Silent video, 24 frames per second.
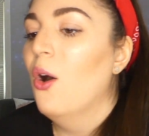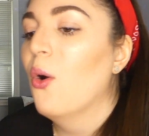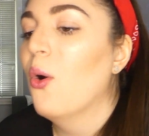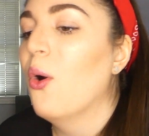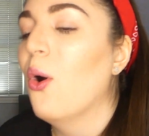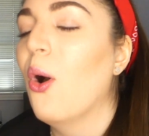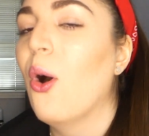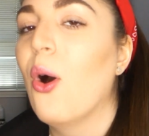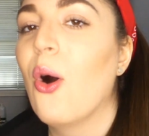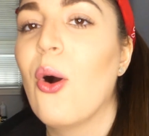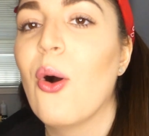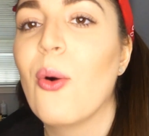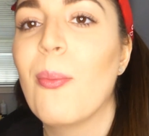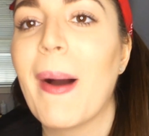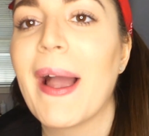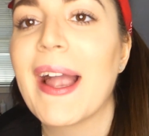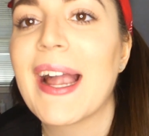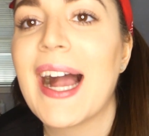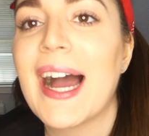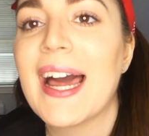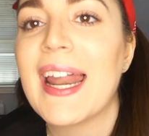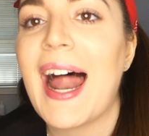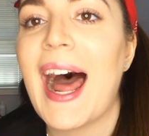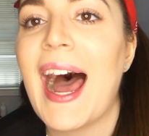Oh
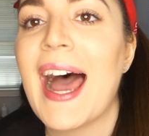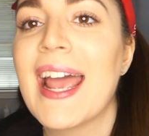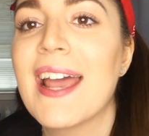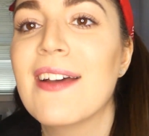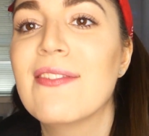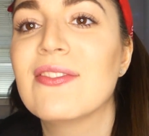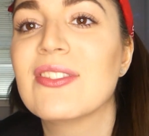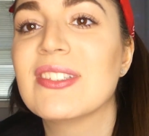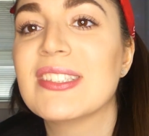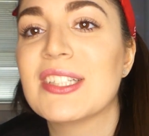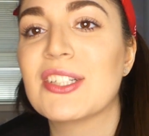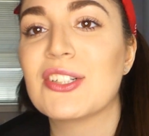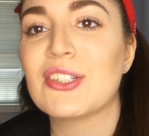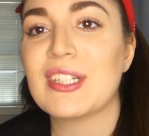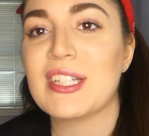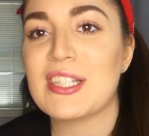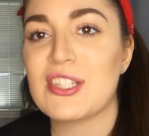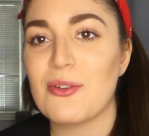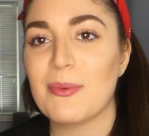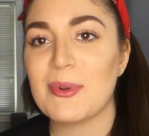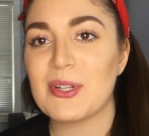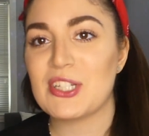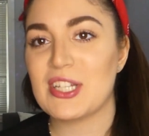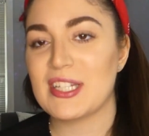my god, I have literally
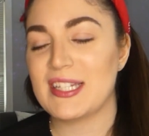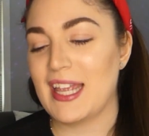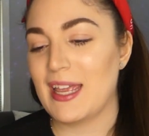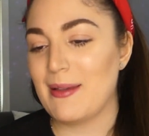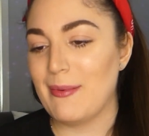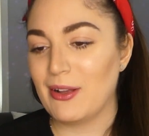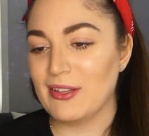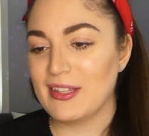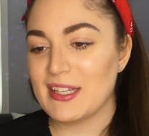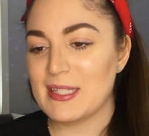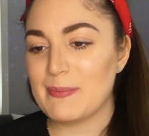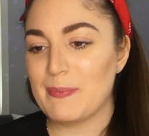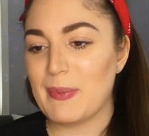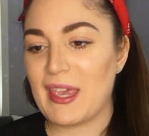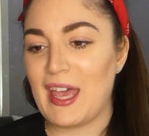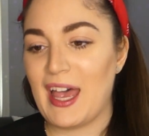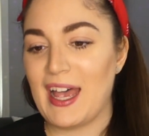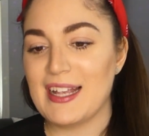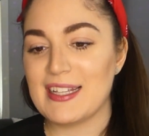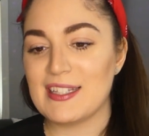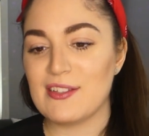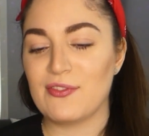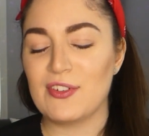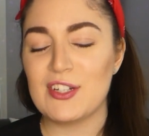so much to say about this
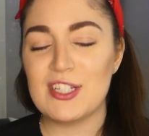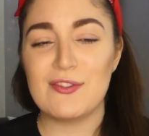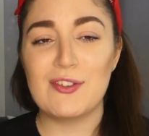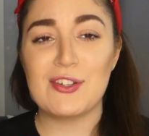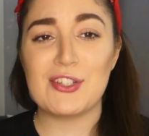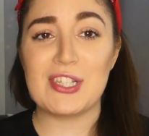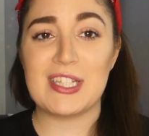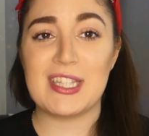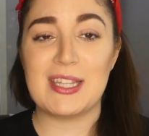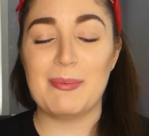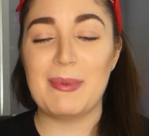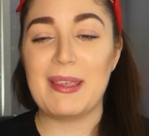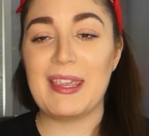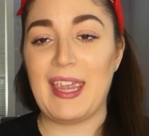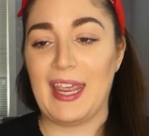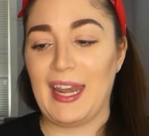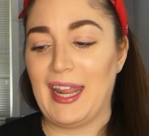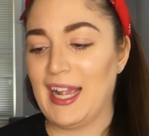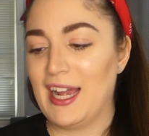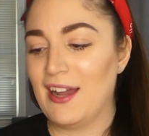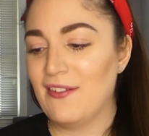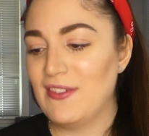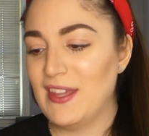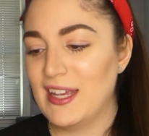because, first of all, just the
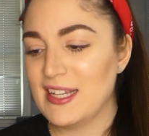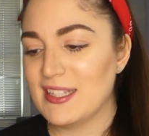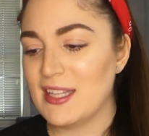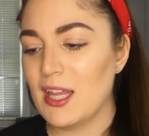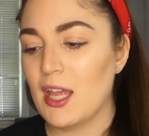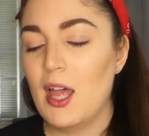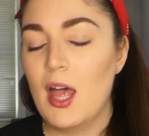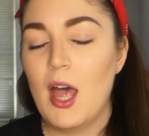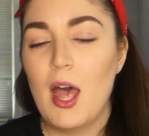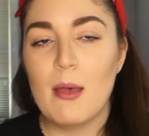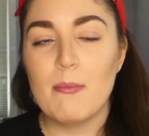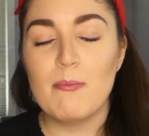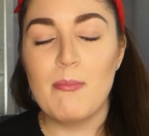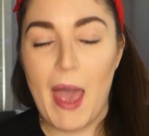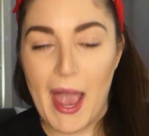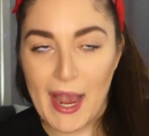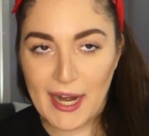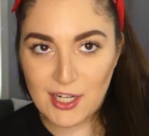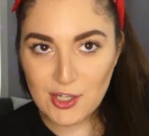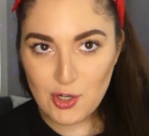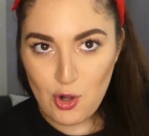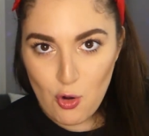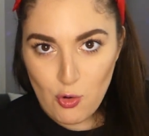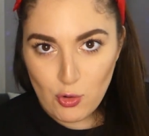beginning of this, the
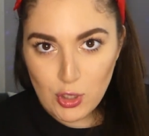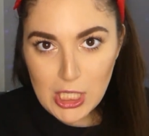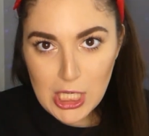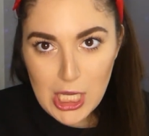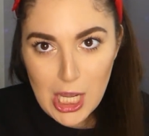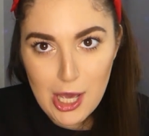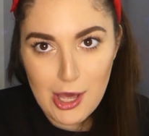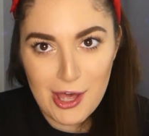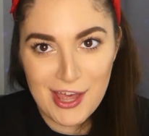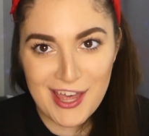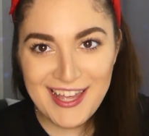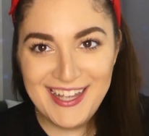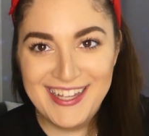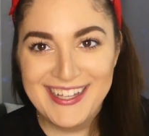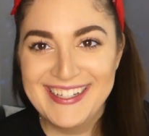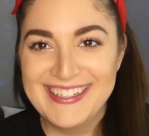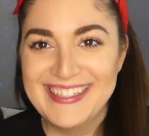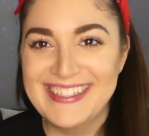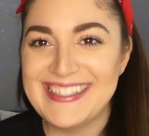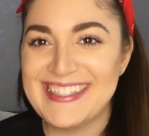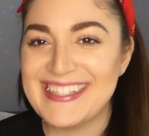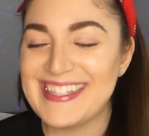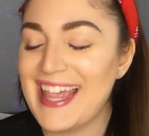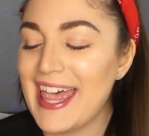Magnolia.
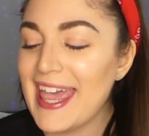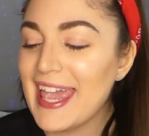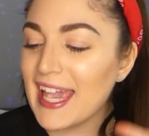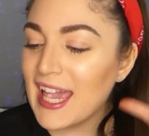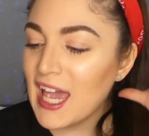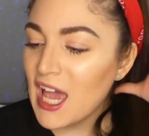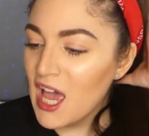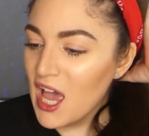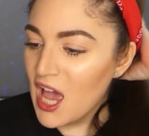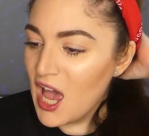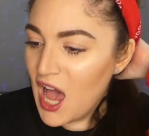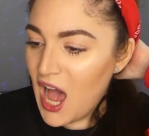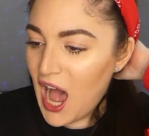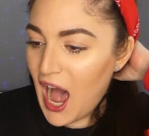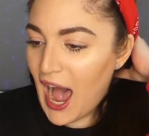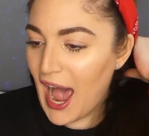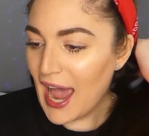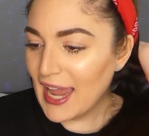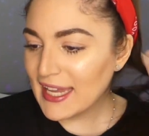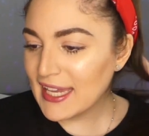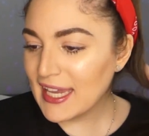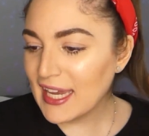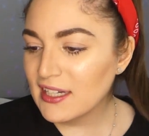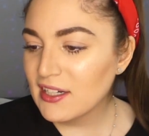It's like,
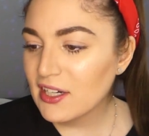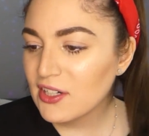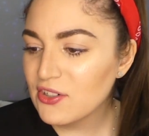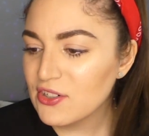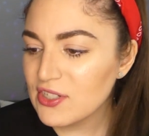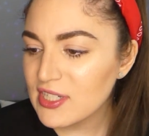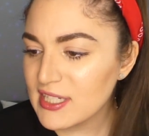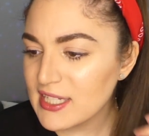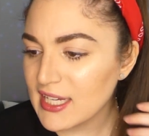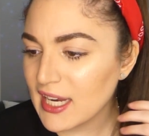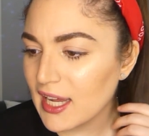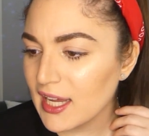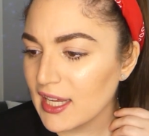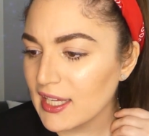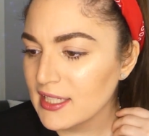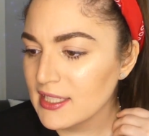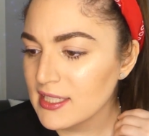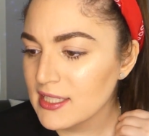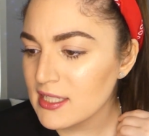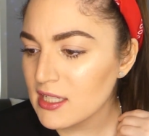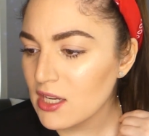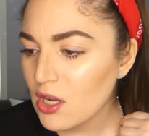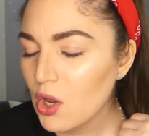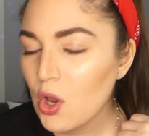I can't
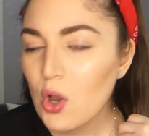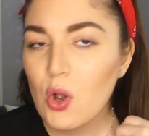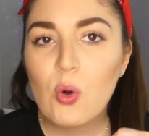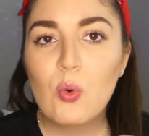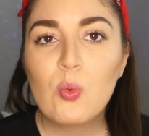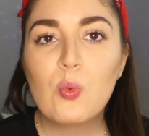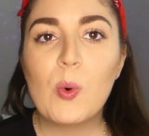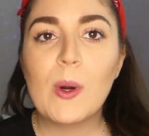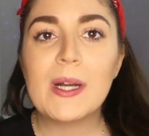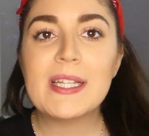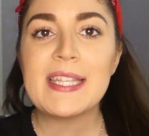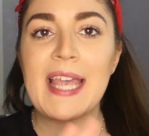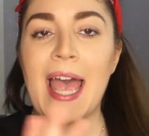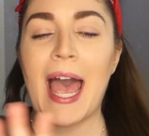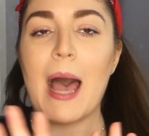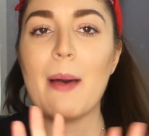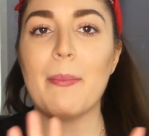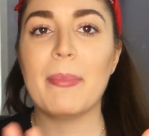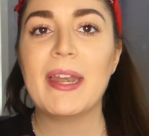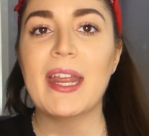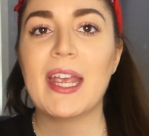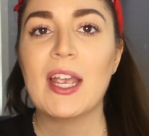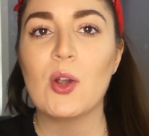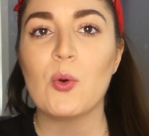understand what's
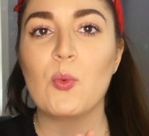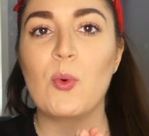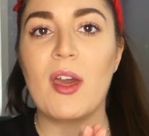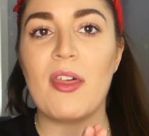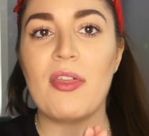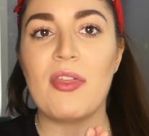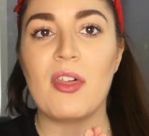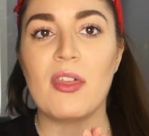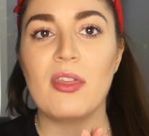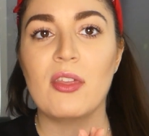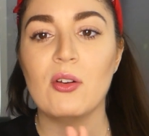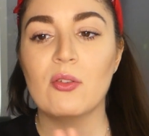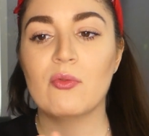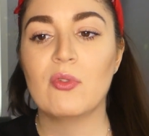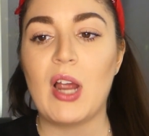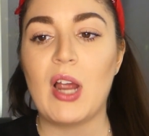happening with the...